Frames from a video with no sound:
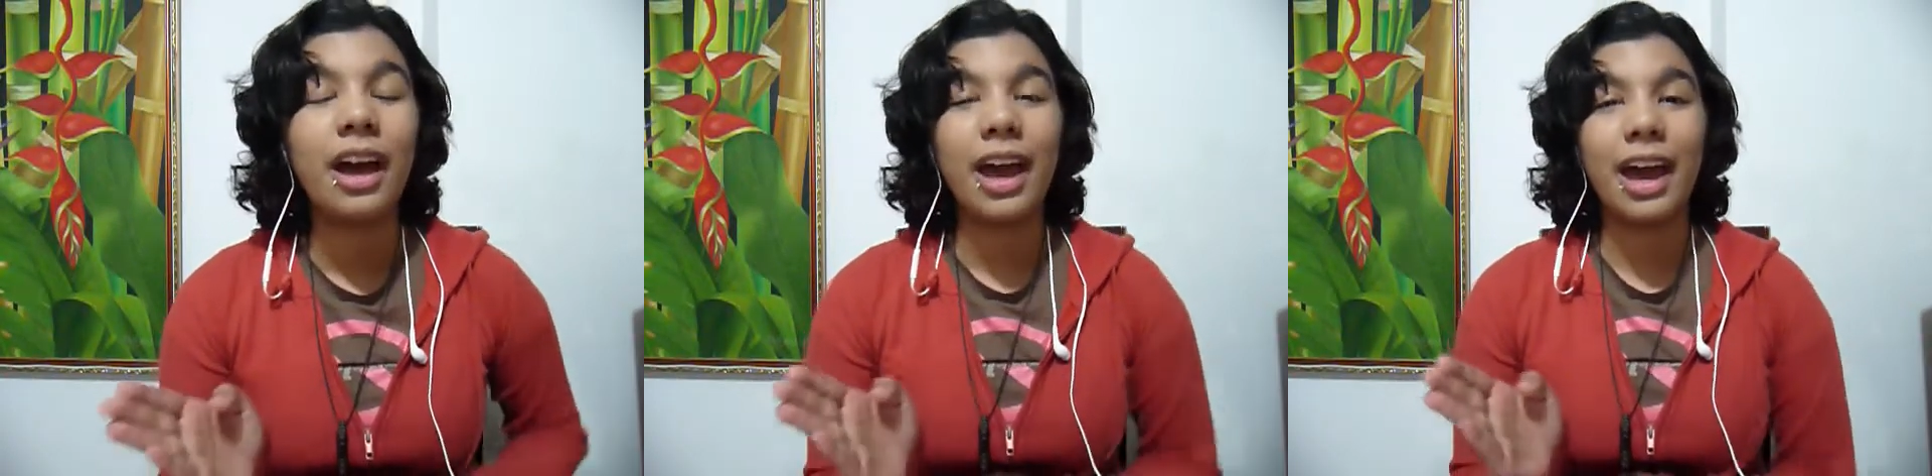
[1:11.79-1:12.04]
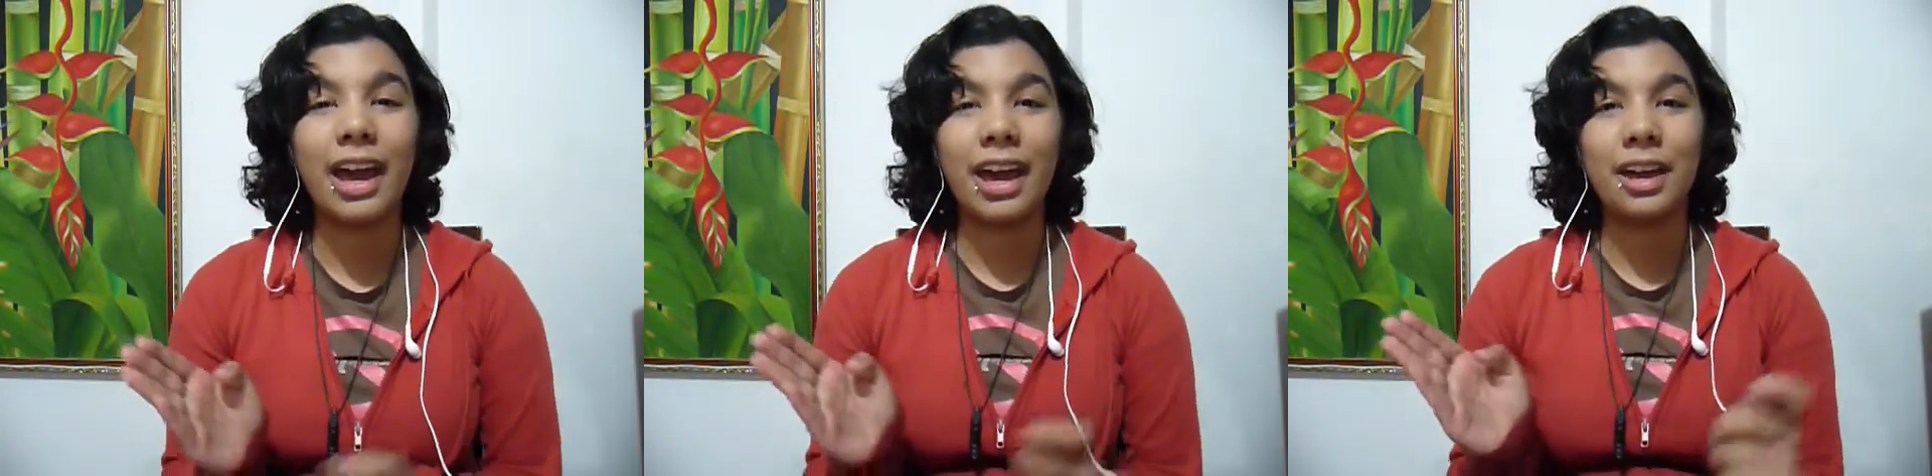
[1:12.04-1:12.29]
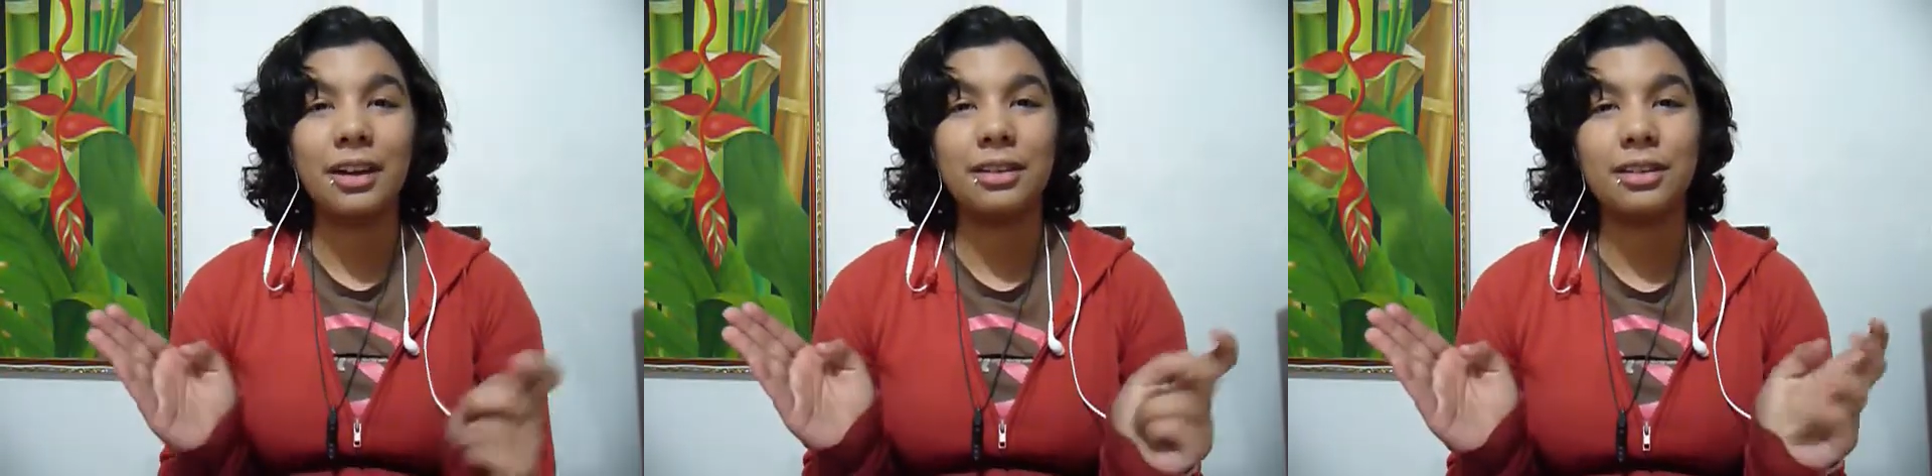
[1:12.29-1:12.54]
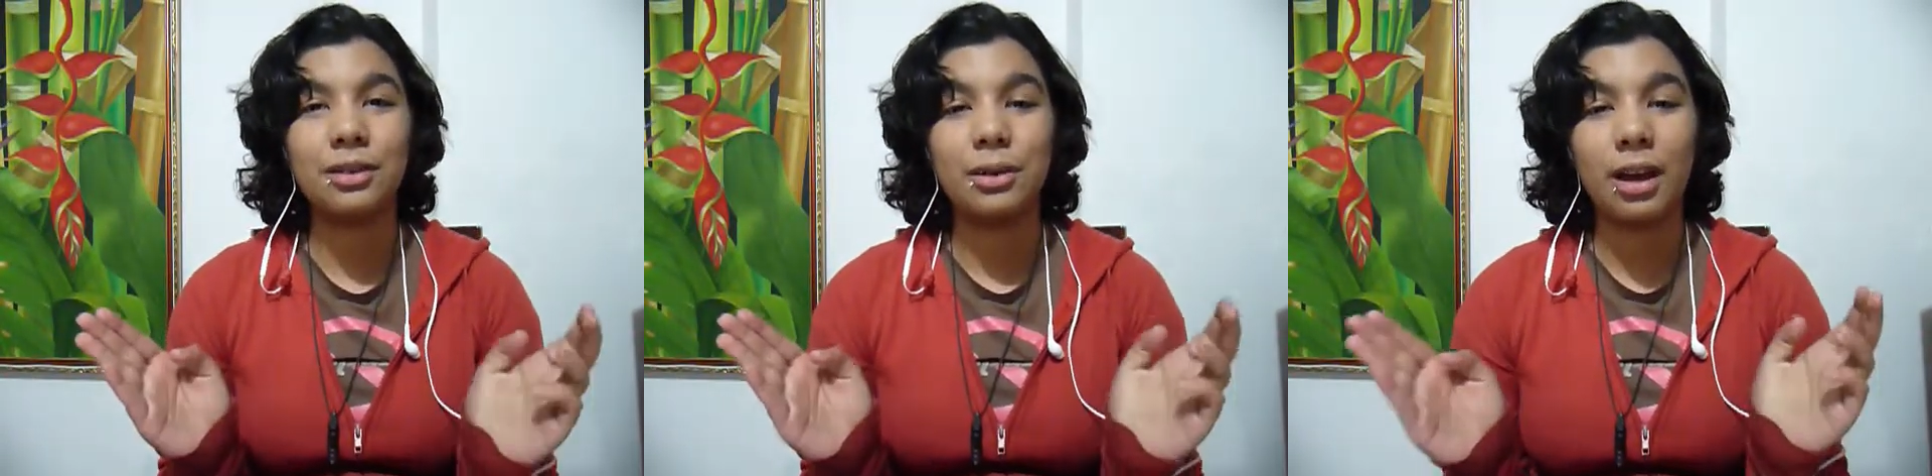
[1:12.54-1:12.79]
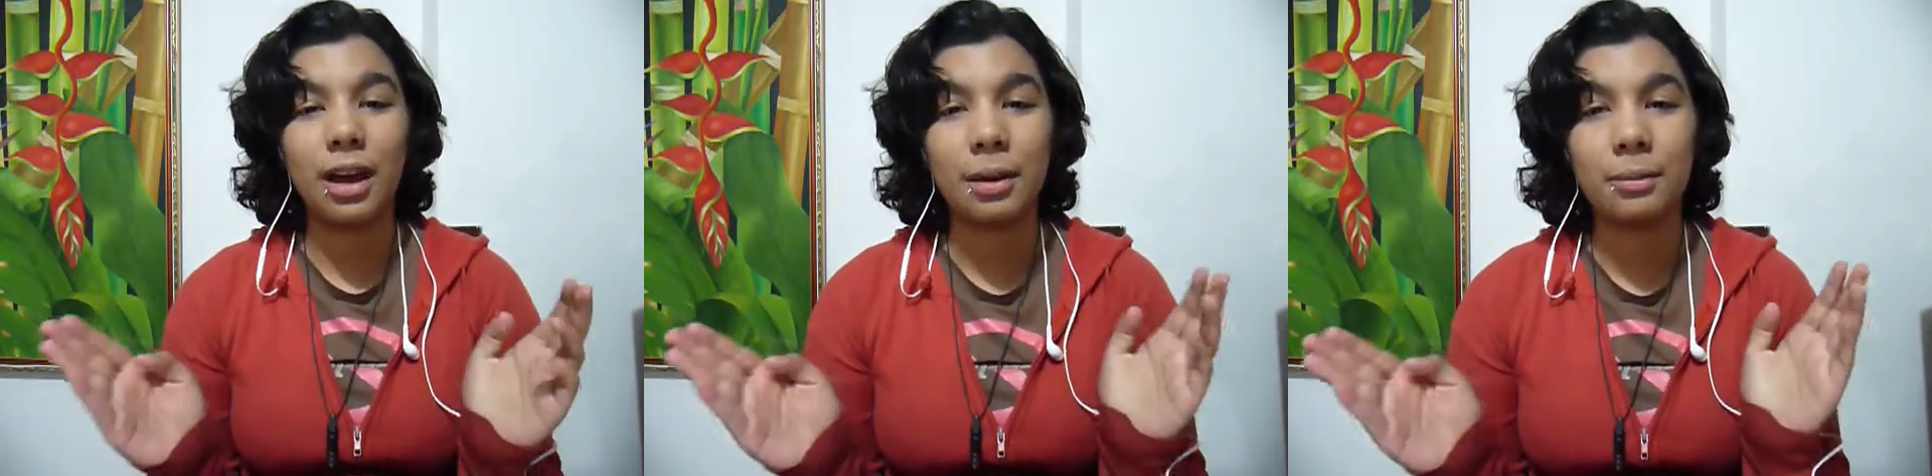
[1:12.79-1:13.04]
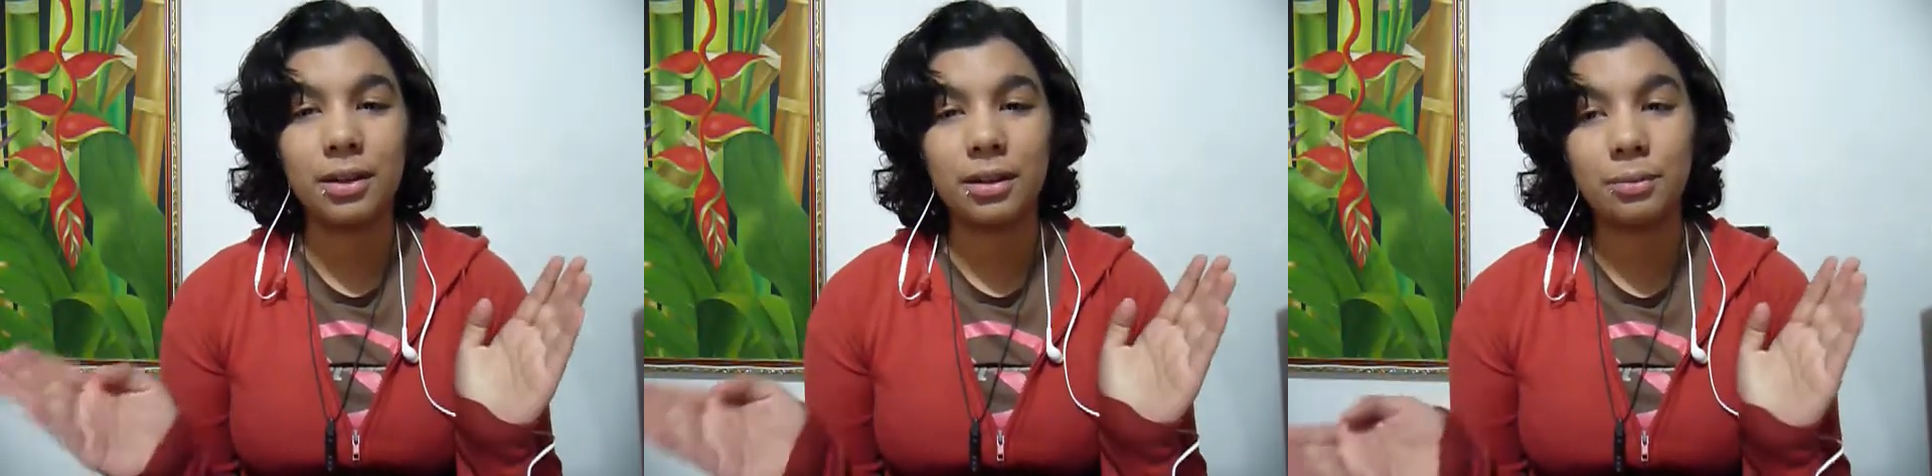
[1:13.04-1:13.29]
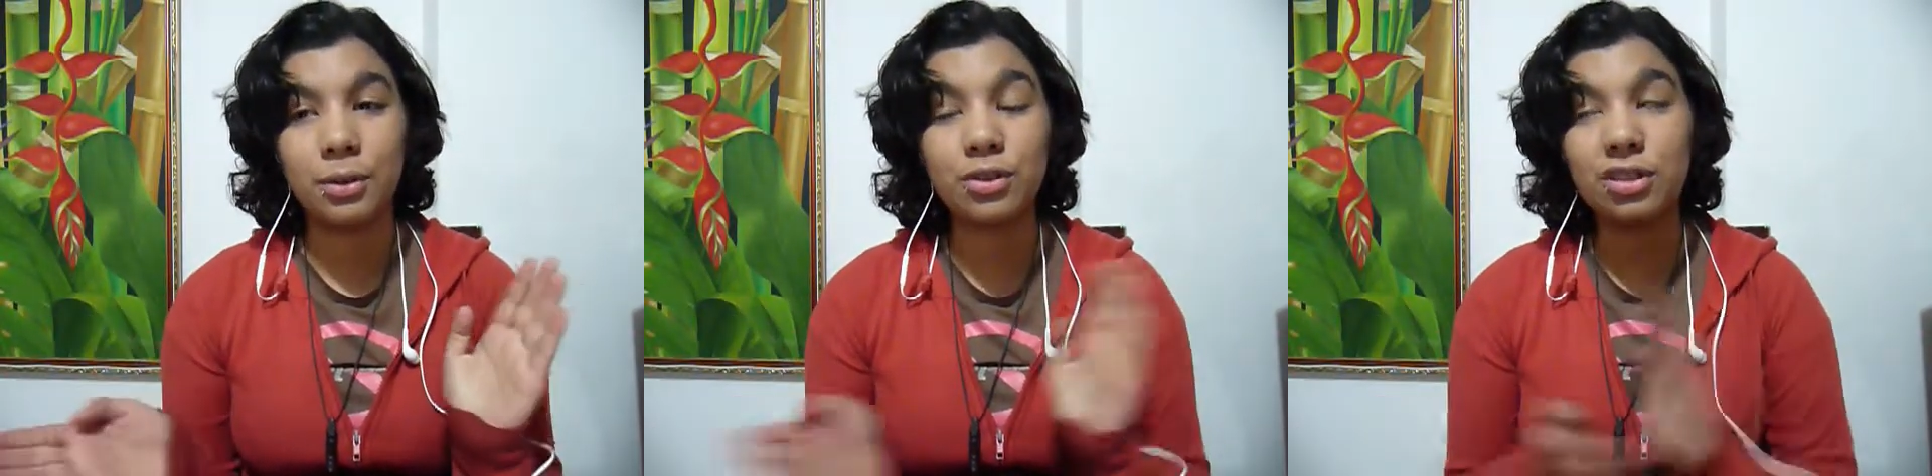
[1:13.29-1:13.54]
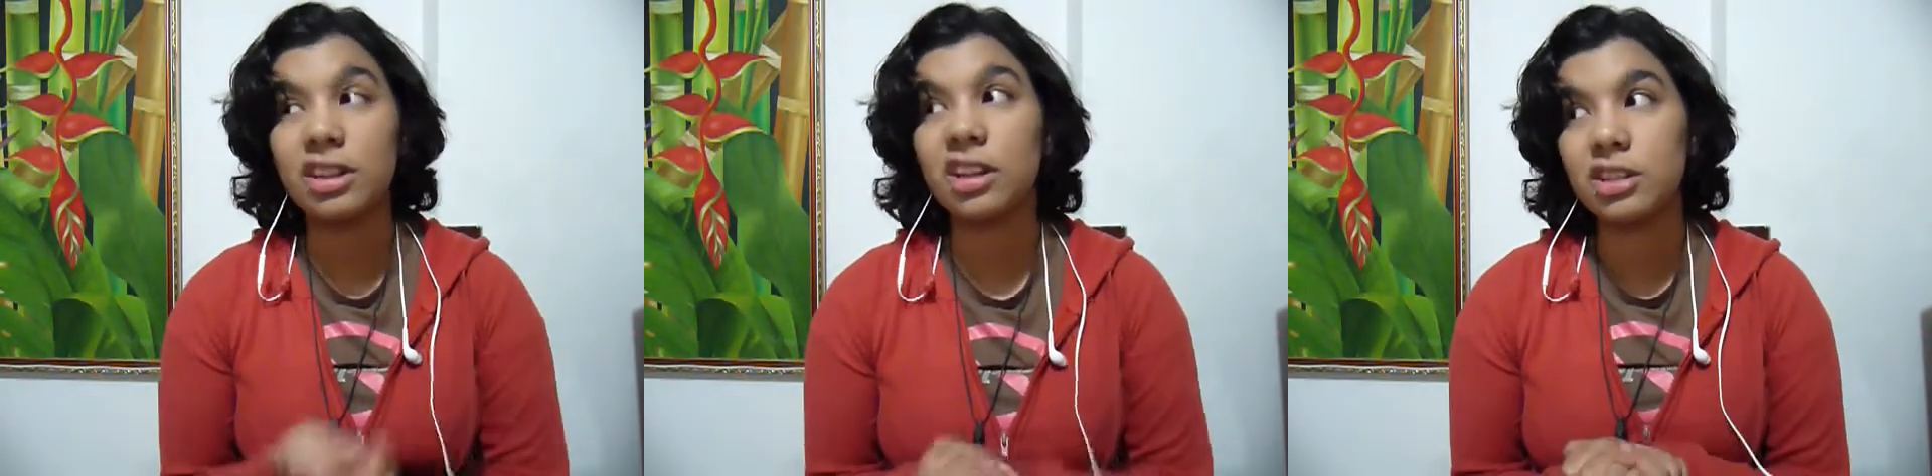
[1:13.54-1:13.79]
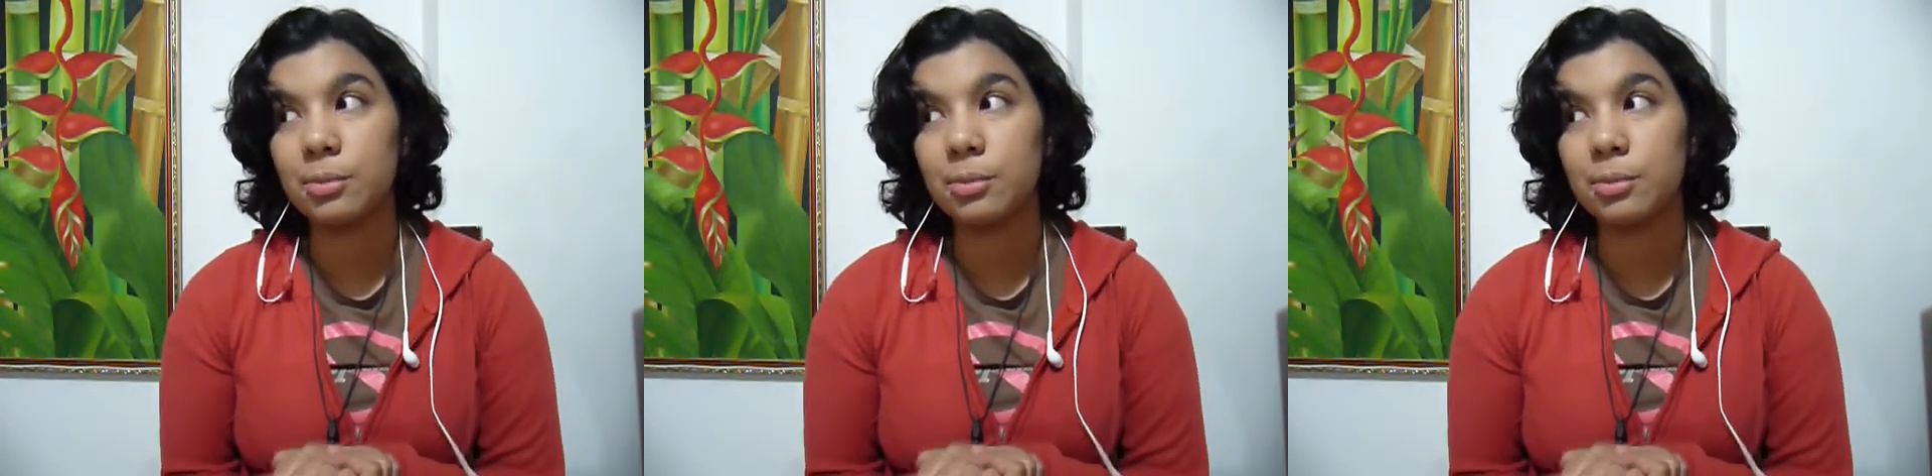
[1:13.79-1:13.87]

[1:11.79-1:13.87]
and I'm going to mostly link to